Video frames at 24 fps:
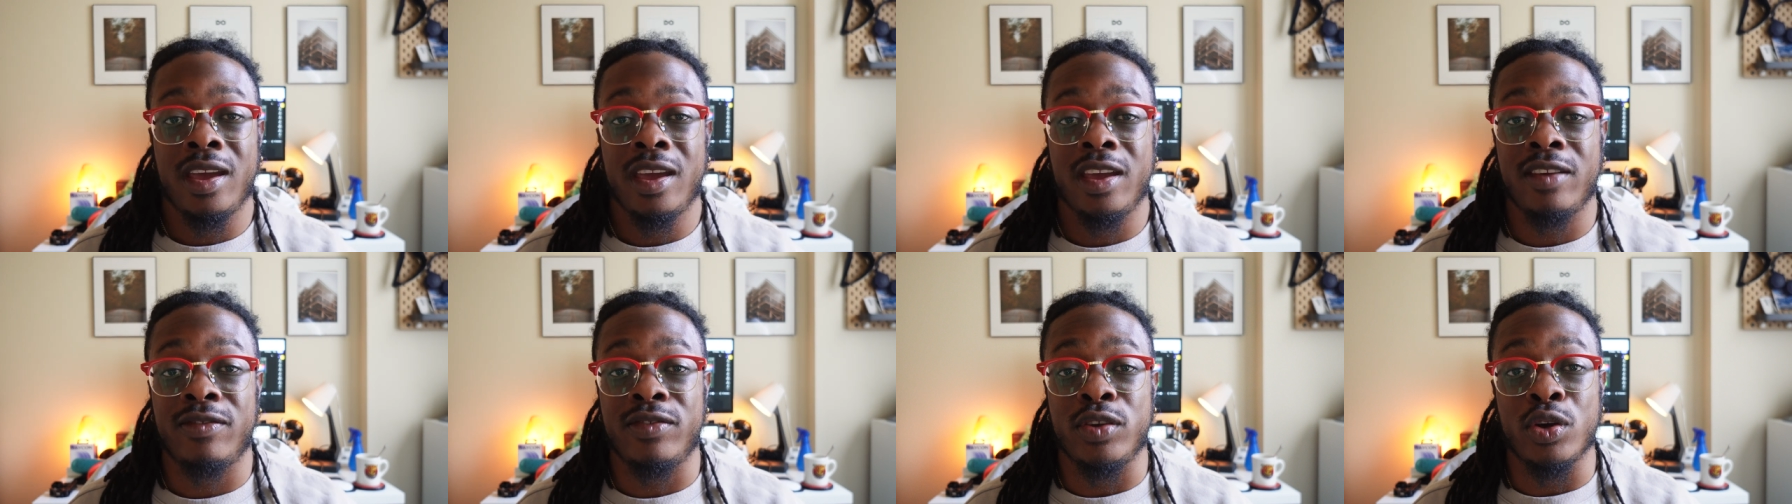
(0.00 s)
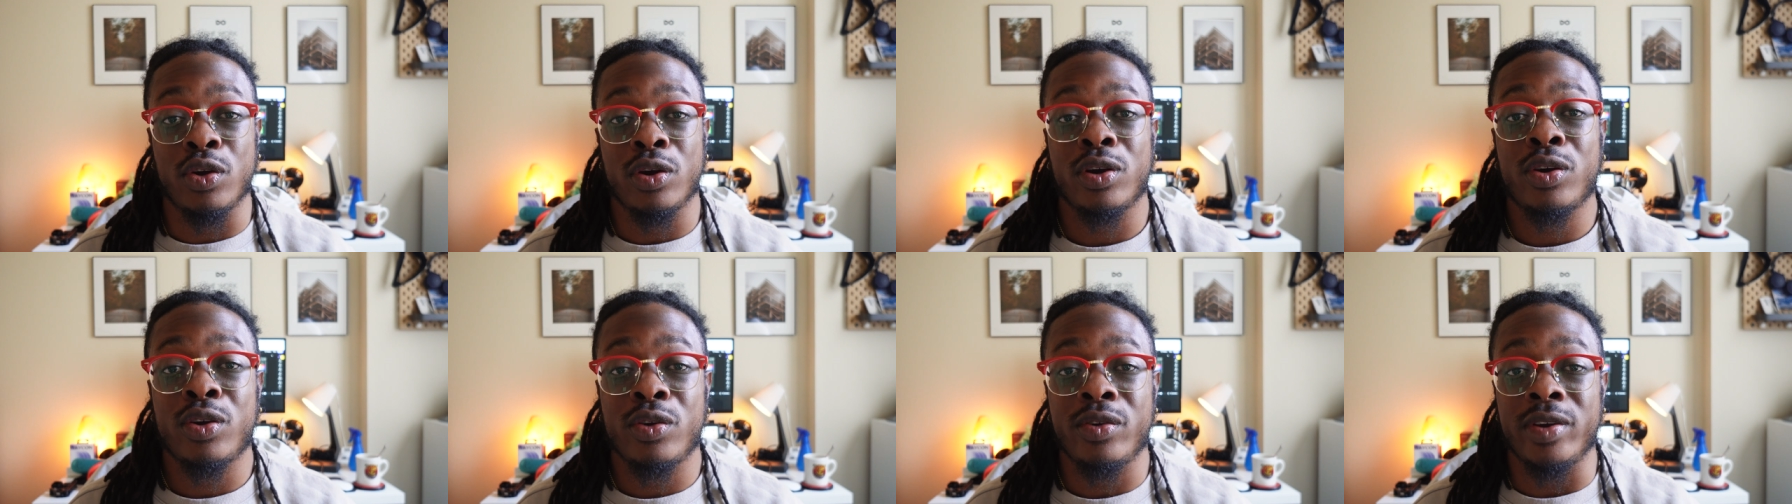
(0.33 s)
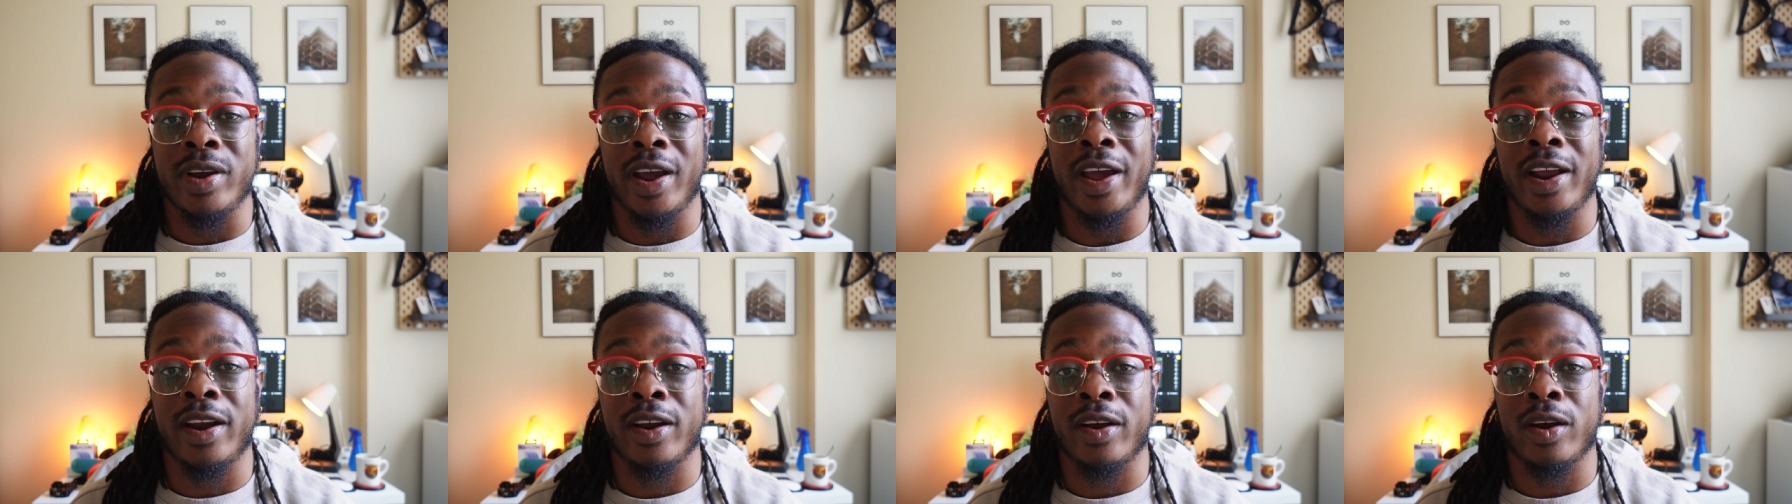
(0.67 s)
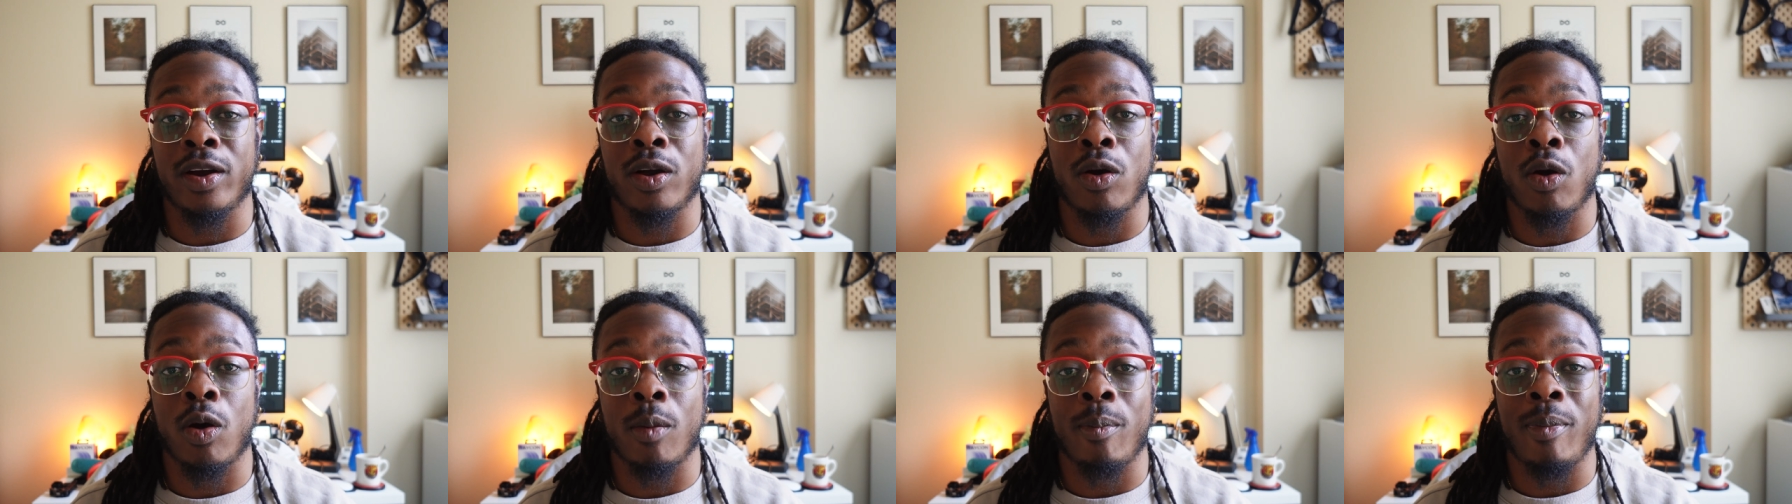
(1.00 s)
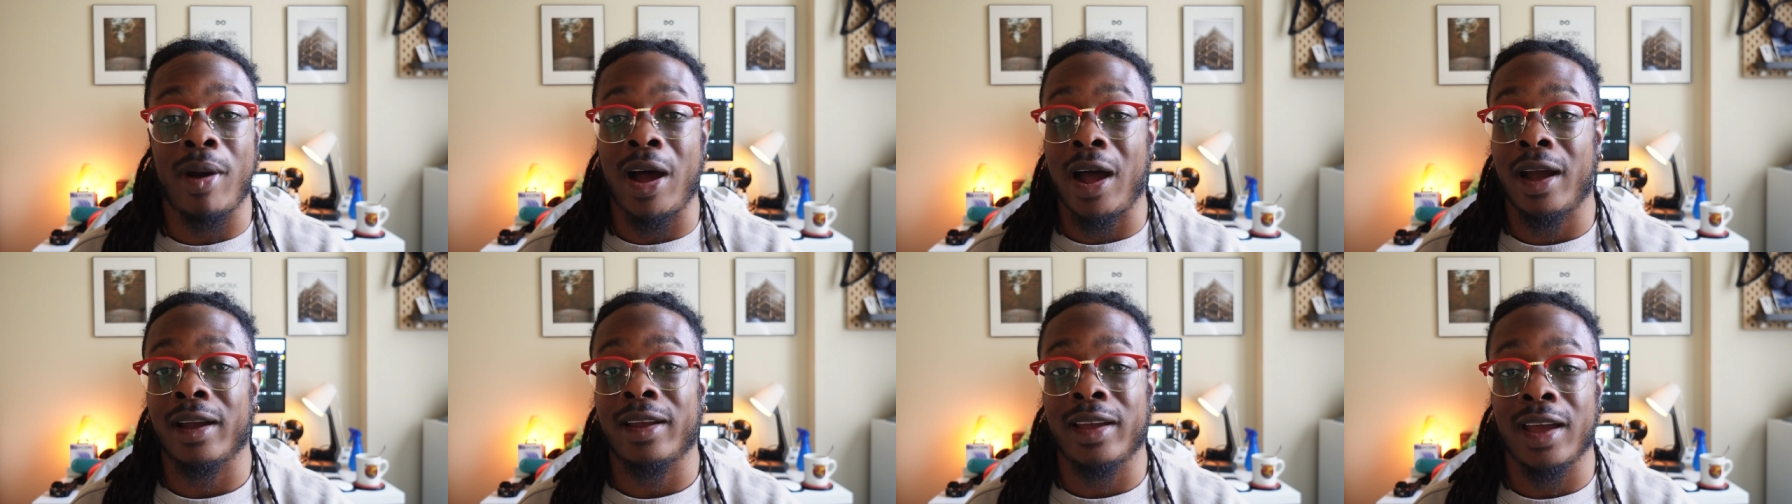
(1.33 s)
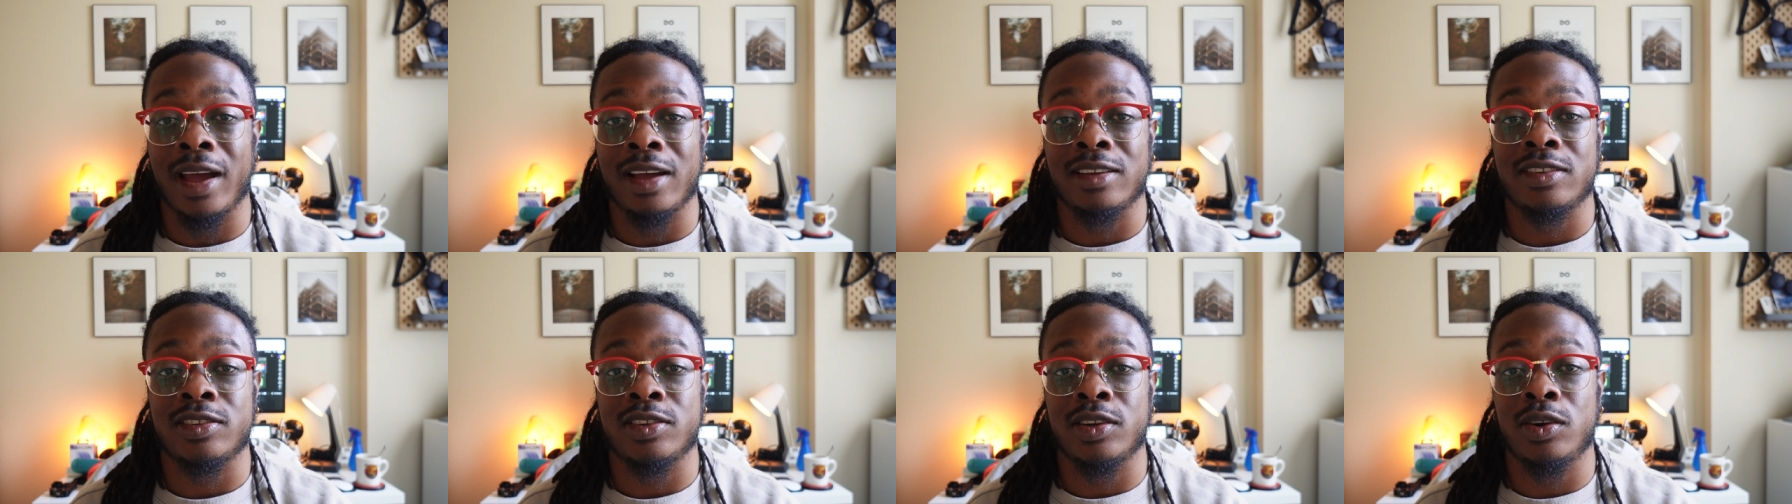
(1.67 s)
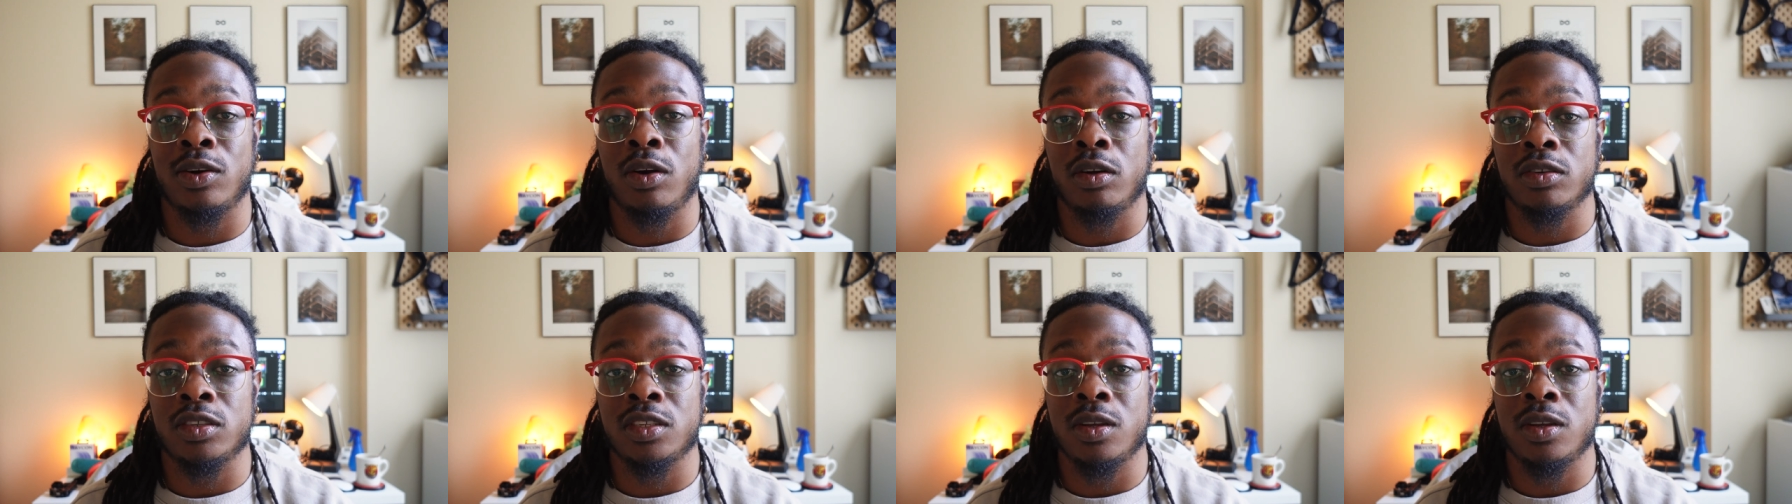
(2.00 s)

If you're a creator or podcaster or